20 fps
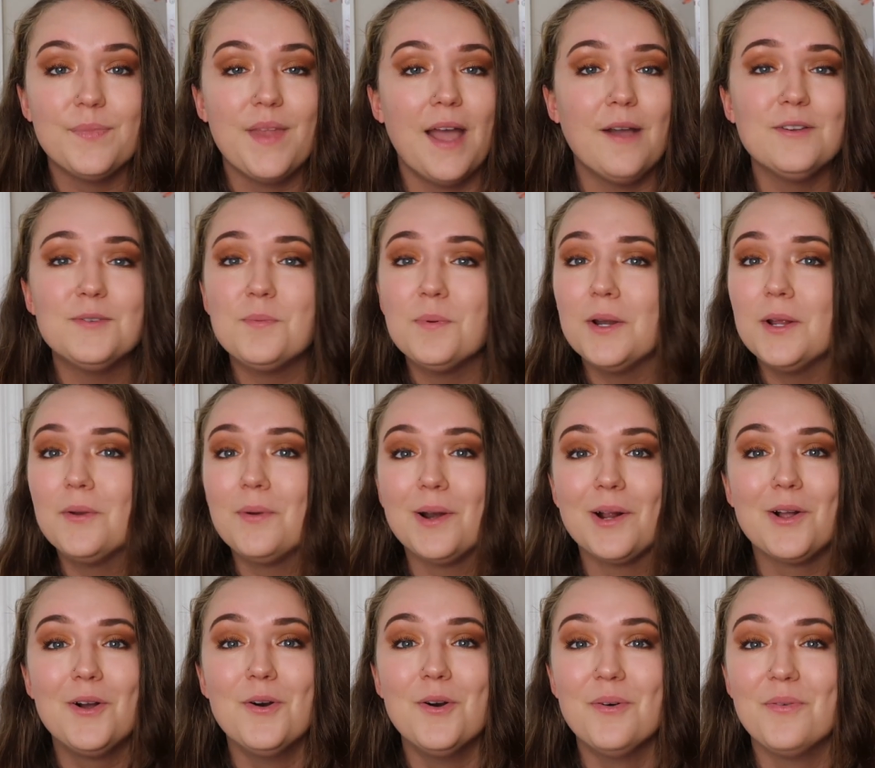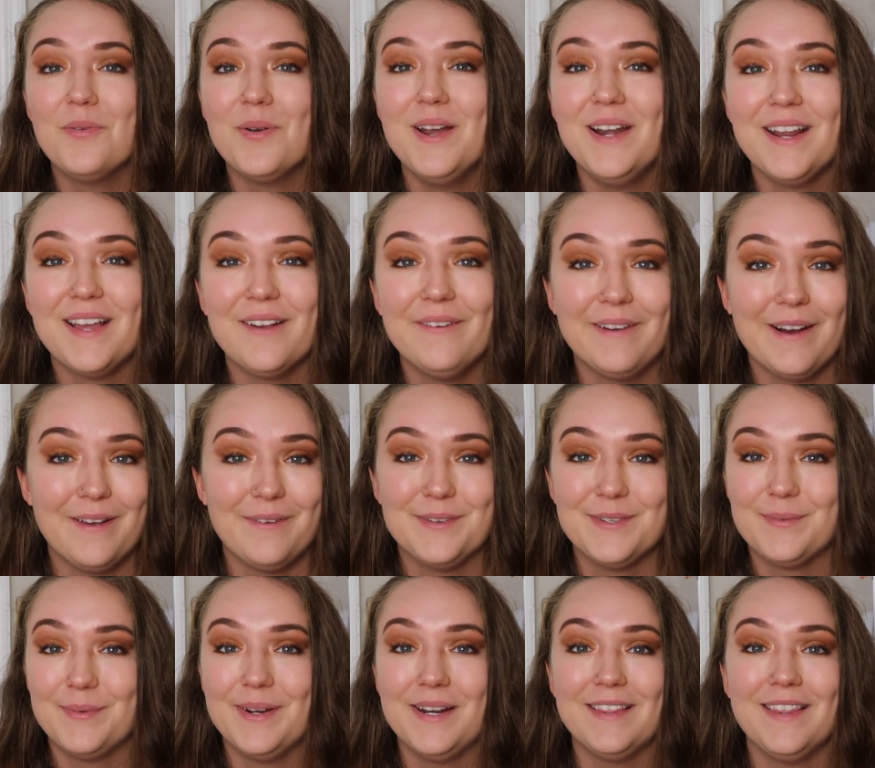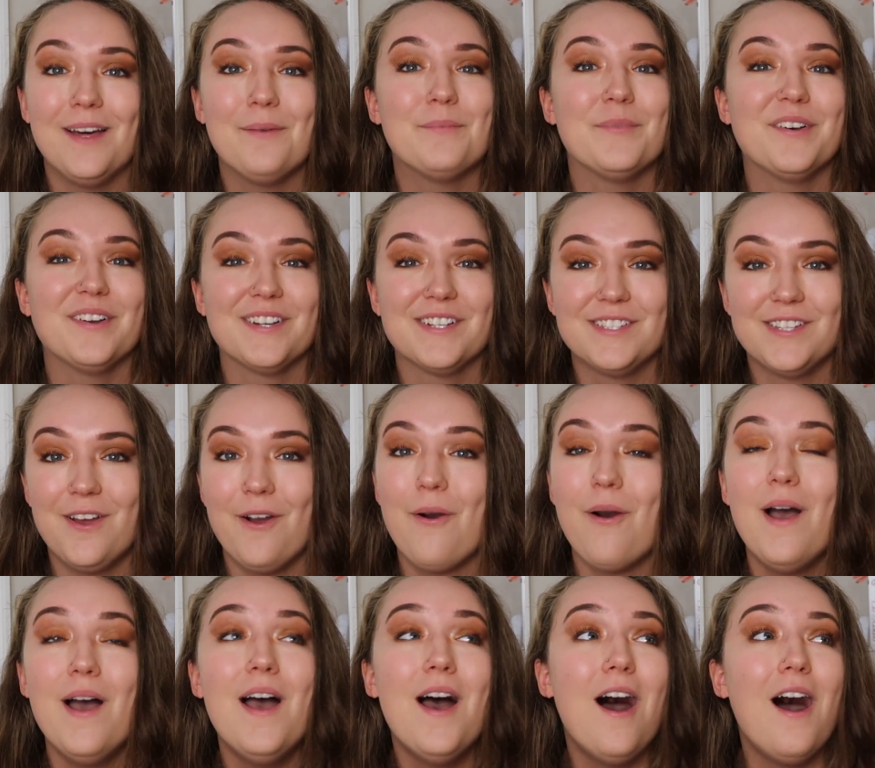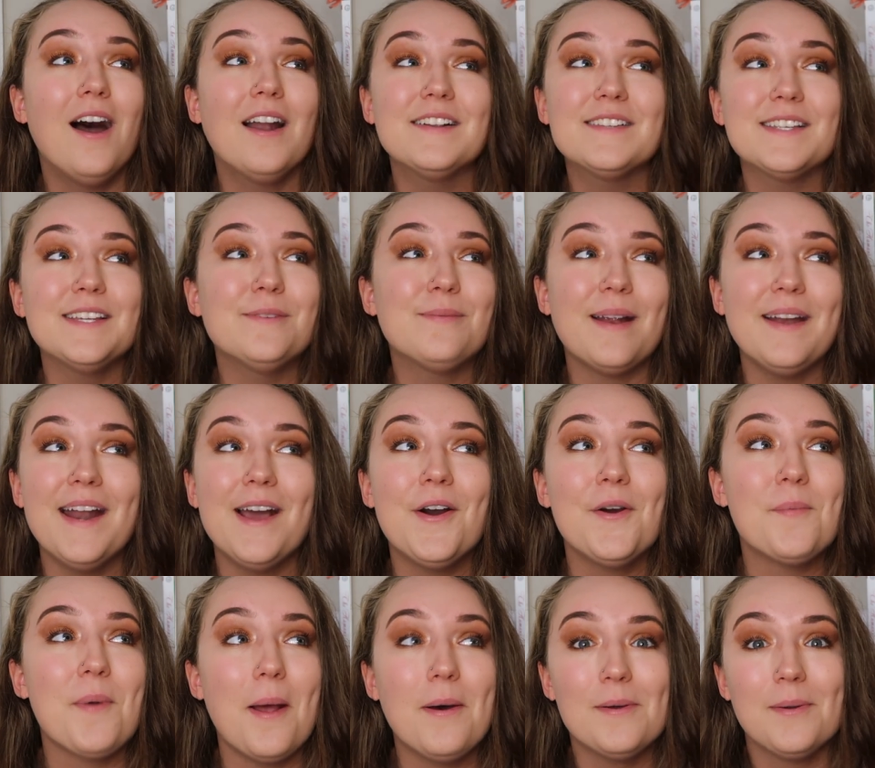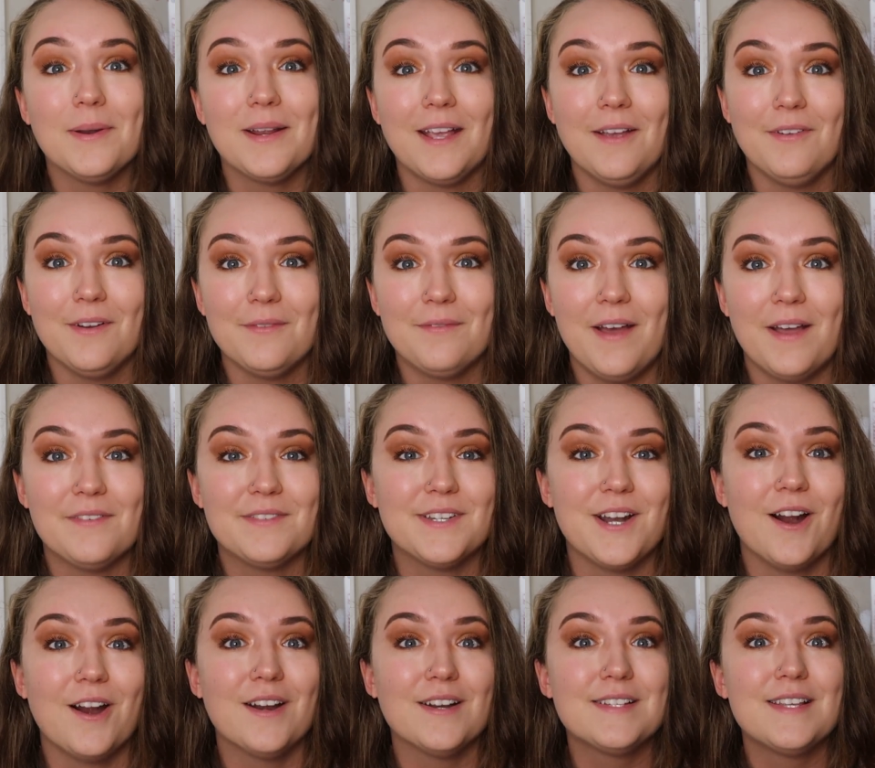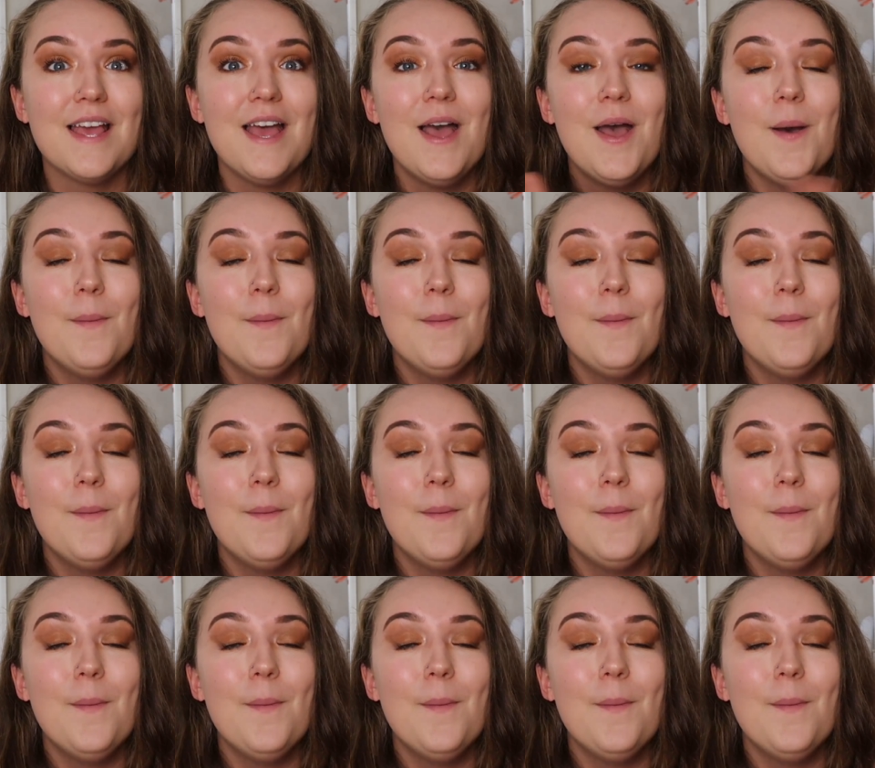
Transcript: I was pretty critical of reading when I was reading that book, so honestly right now I probably would have given it 5 stars.